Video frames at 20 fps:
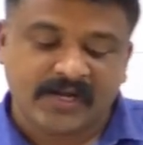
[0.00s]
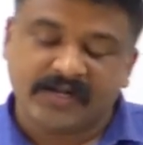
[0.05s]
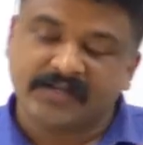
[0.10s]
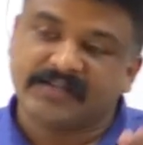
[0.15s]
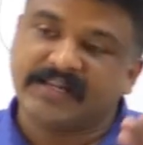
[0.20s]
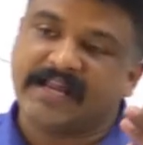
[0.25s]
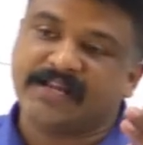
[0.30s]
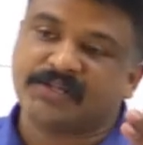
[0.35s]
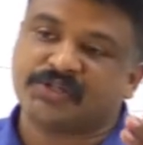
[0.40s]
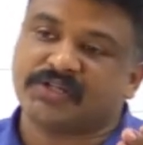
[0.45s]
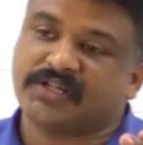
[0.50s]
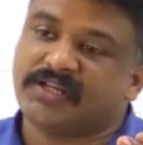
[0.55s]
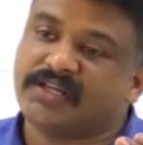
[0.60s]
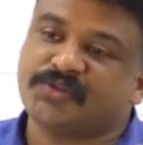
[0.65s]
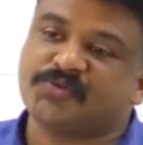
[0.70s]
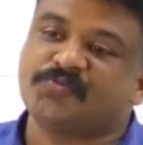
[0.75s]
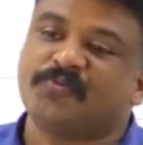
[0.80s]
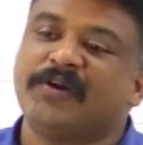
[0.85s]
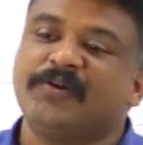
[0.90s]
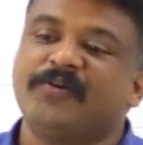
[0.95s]
That
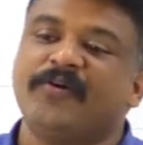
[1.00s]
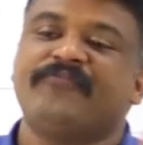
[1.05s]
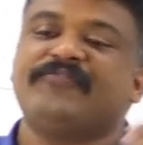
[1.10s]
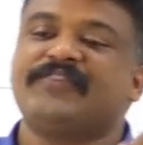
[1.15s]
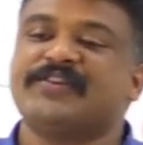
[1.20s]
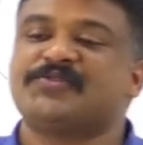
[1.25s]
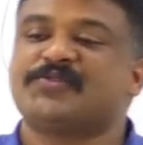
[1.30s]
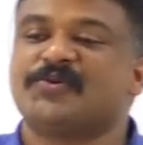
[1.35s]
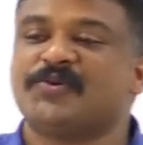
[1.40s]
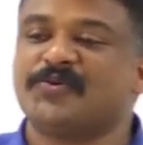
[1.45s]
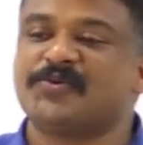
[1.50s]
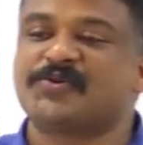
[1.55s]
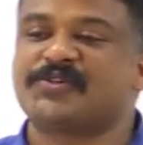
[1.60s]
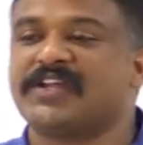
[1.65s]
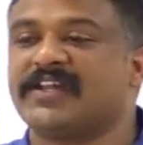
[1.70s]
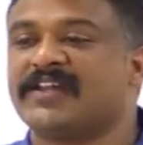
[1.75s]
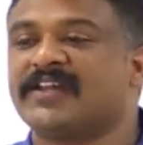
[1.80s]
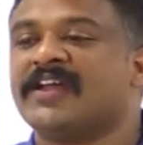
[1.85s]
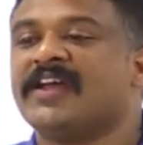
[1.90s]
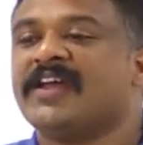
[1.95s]
is one of the
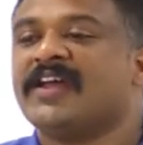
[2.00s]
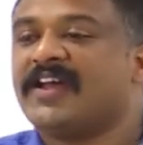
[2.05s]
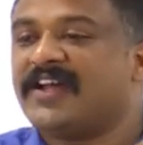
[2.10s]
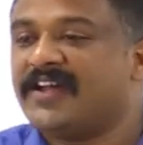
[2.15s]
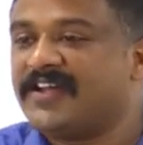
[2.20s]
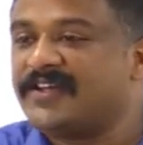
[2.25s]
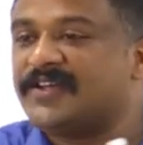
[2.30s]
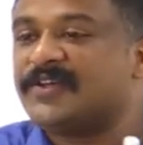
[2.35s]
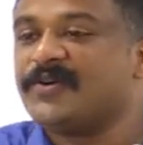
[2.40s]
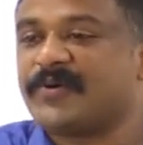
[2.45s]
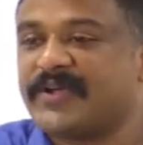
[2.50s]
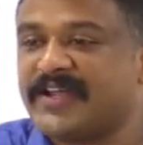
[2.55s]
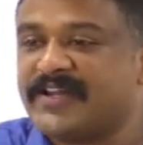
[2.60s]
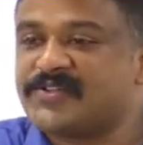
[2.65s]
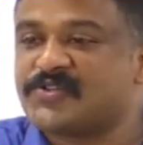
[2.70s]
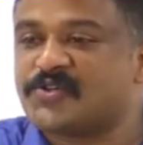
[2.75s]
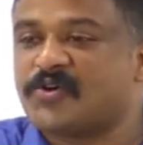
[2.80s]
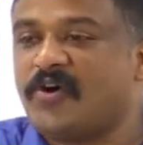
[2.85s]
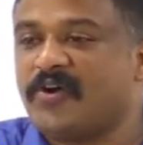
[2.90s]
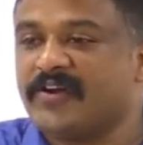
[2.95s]
solution uh, you
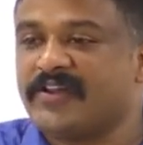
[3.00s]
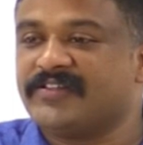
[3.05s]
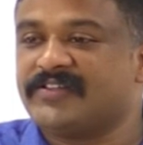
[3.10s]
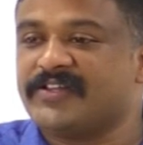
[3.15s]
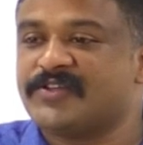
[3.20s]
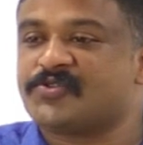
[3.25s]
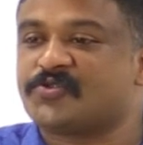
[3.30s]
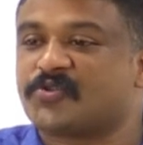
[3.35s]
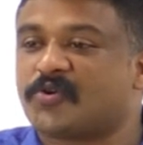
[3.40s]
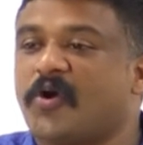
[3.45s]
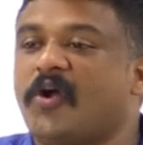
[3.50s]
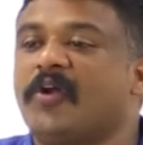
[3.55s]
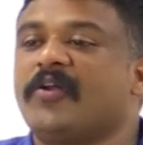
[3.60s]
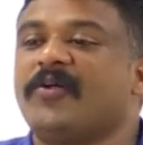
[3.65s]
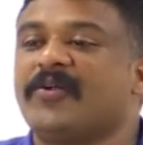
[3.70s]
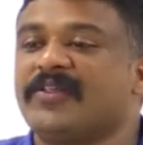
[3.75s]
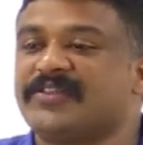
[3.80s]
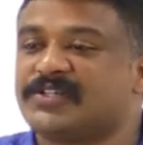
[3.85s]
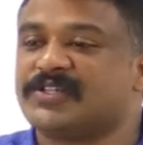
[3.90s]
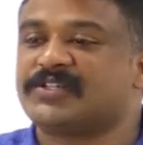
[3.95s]
can score in these
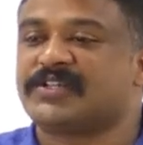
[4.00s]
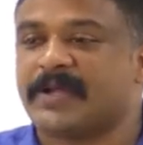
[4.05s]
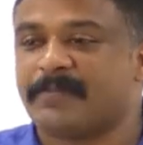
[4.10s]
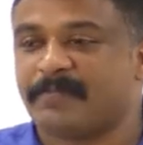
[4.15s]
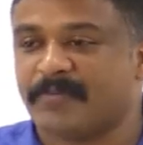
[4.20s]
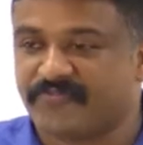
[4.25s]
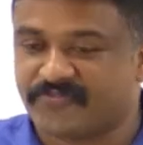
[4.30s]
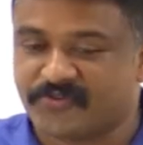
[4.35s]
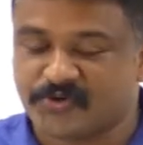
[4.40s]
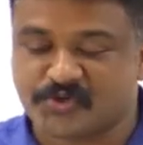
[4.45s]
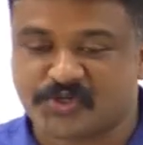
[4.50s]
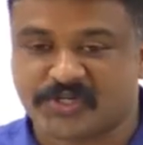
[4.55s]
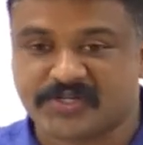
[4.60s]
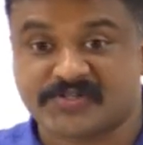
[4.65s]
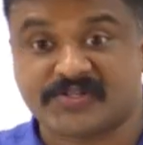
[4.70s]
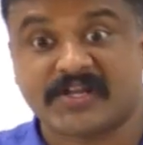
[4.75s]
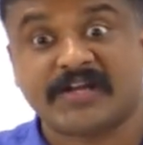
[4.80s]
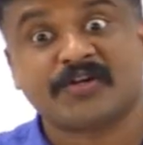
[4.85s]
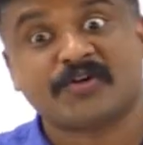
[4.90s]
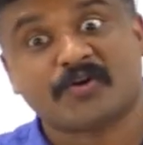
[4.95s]
chronology type of
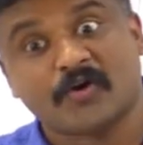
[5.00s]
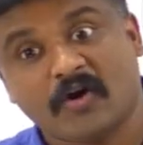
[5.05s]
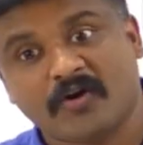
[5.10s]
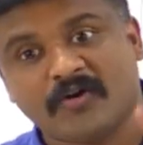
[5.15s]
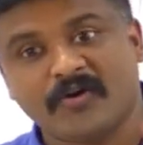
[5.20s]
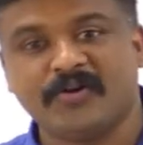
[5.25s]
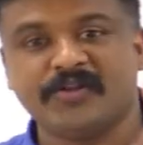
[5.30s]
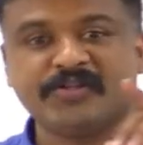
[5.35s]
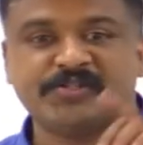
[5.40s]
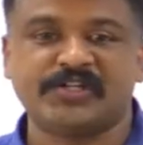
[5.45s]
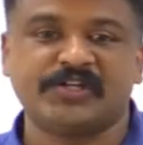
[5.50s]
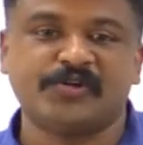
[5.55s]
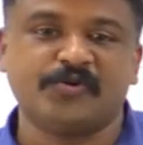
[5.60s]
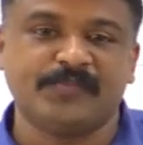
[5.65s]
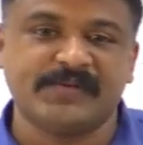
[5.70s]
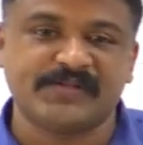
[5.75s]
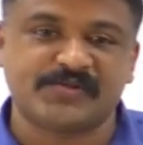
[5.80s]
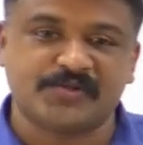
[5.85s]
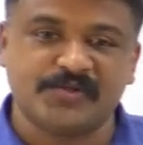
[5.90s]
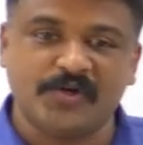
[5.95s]
questions. And chronology
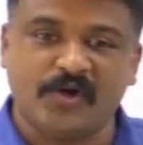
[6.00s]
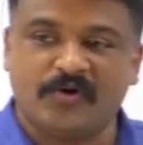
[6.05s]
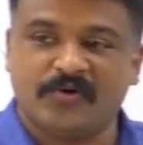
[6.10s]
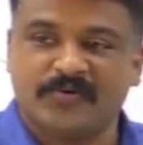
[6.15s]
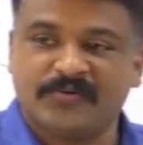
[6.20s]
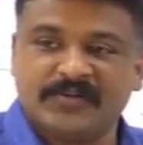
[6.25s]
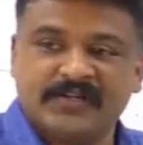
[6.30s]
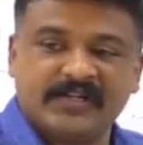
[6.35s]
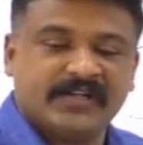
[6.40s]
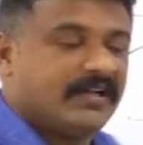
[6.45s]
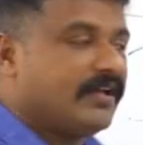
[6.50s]
you must know.